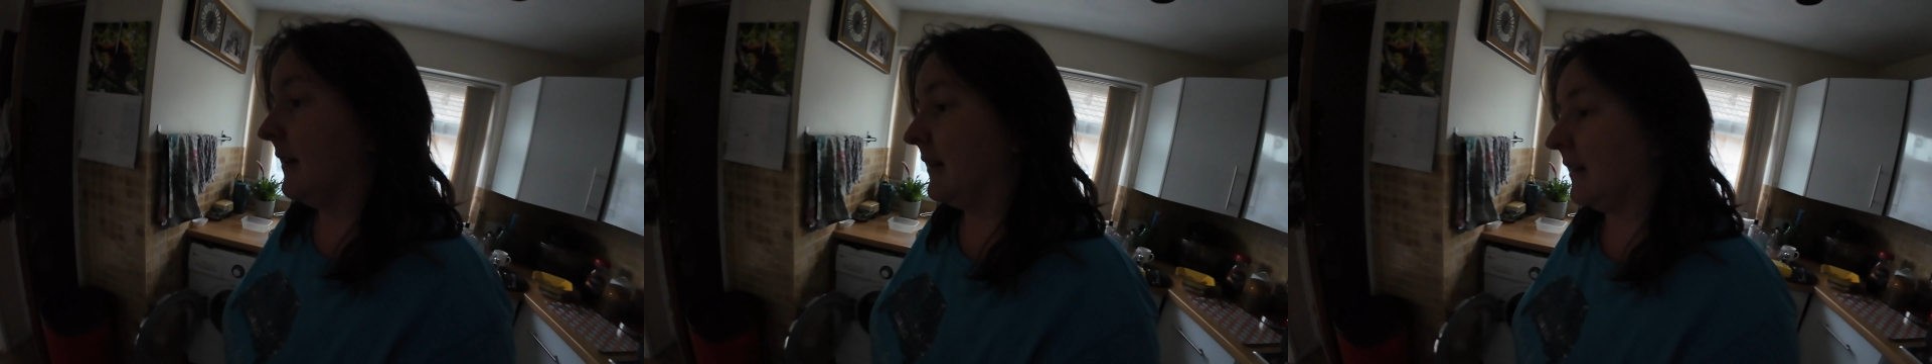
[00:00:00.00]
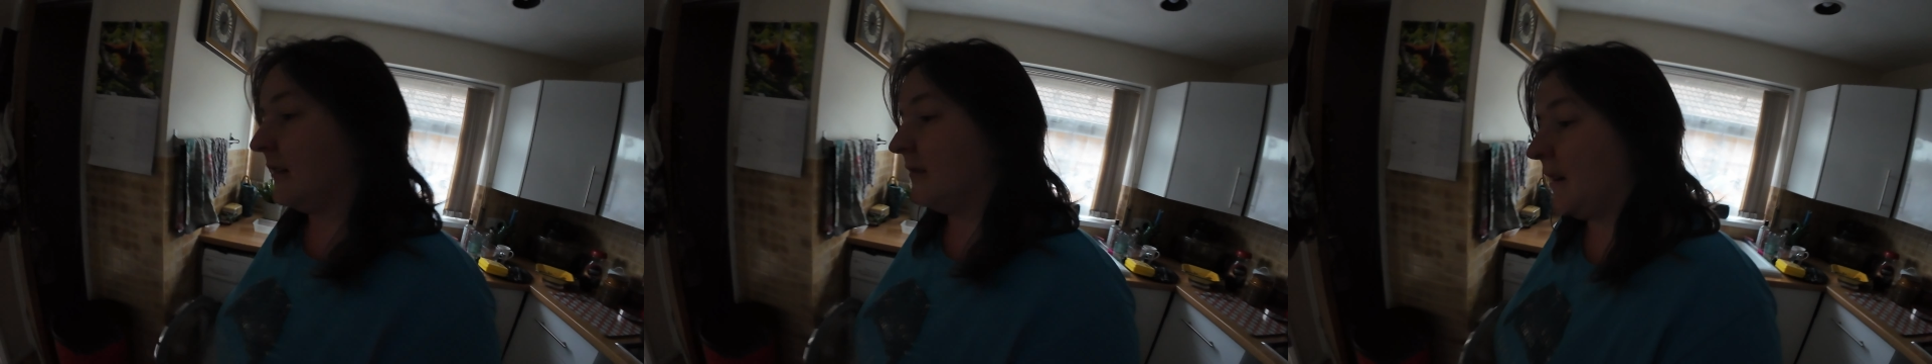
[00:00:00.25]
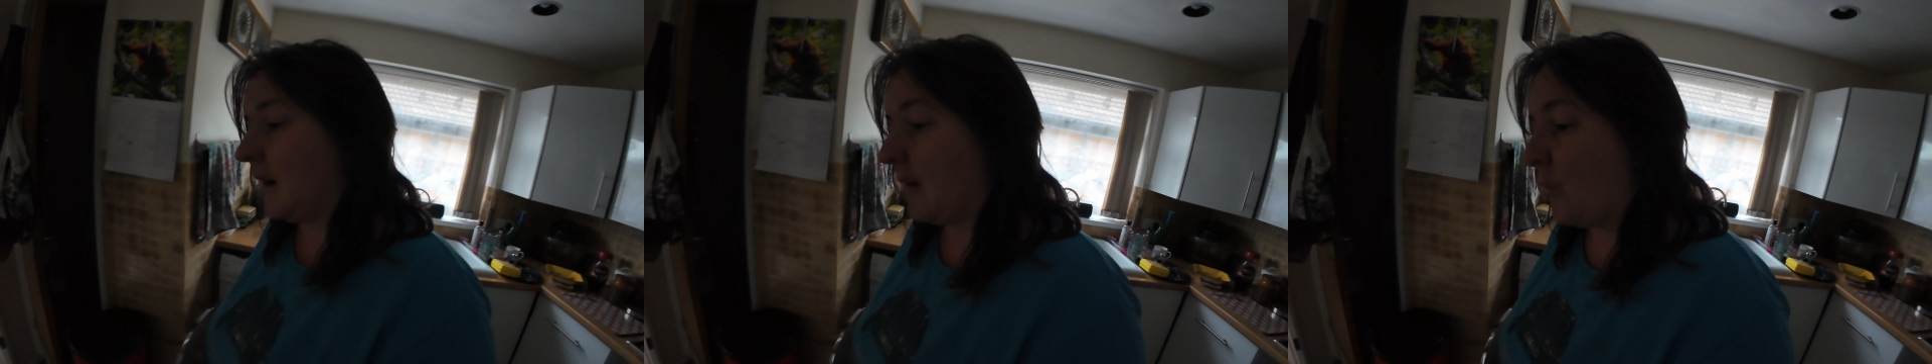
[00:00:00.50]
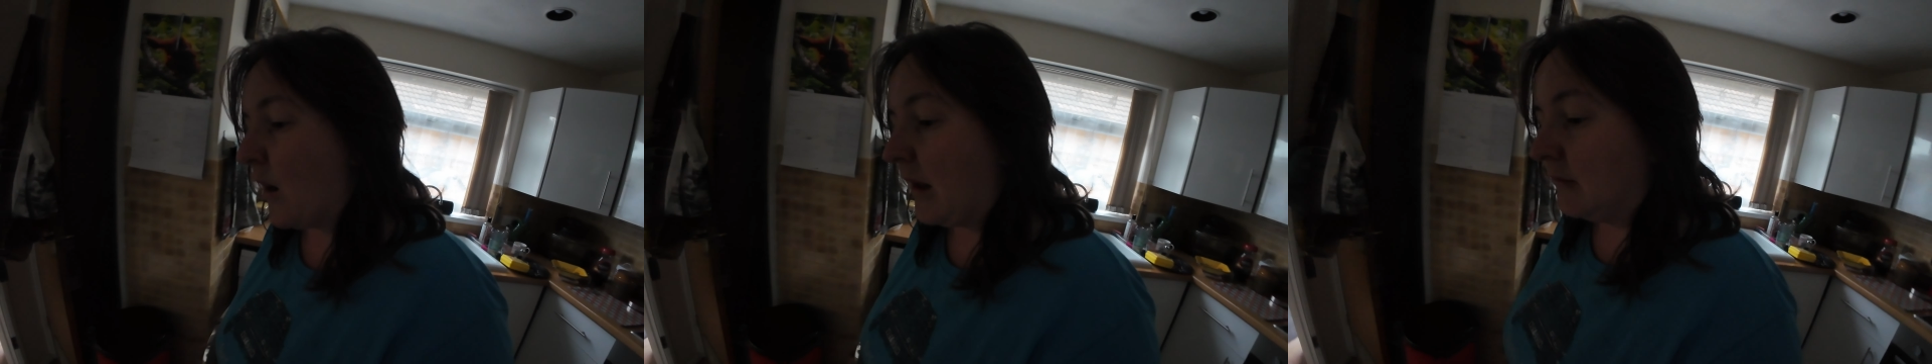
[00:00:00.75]
So
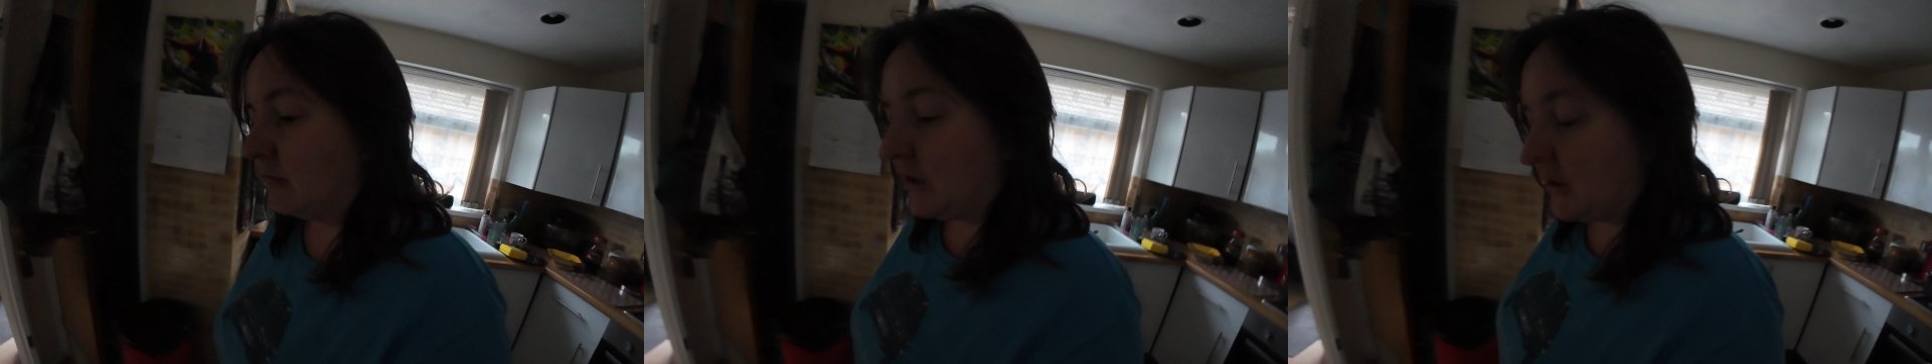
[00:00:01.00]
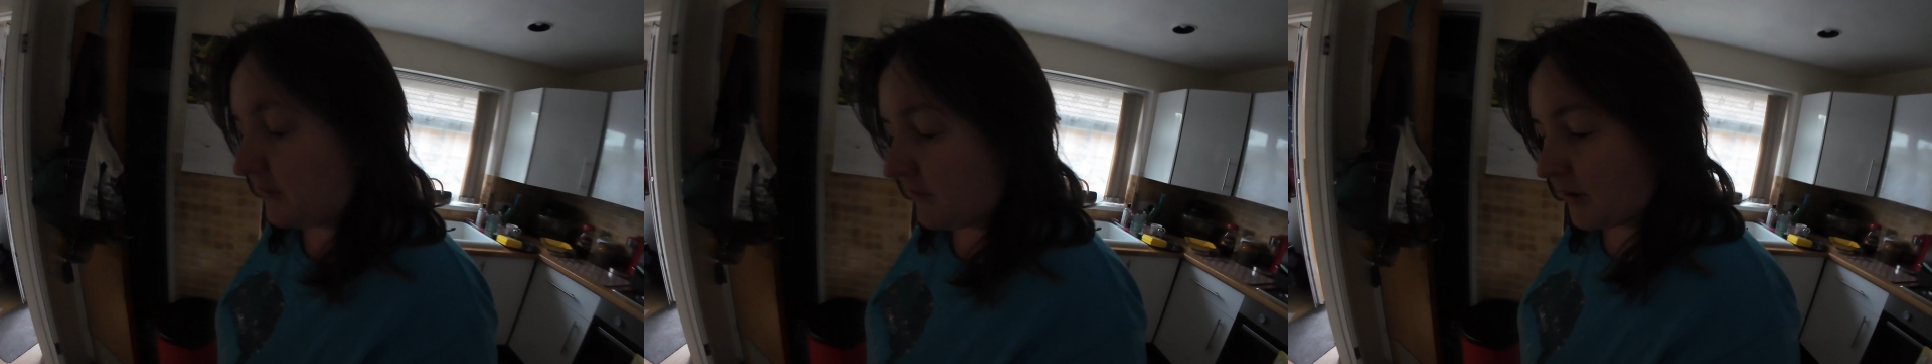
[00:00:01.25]
I'm well rid of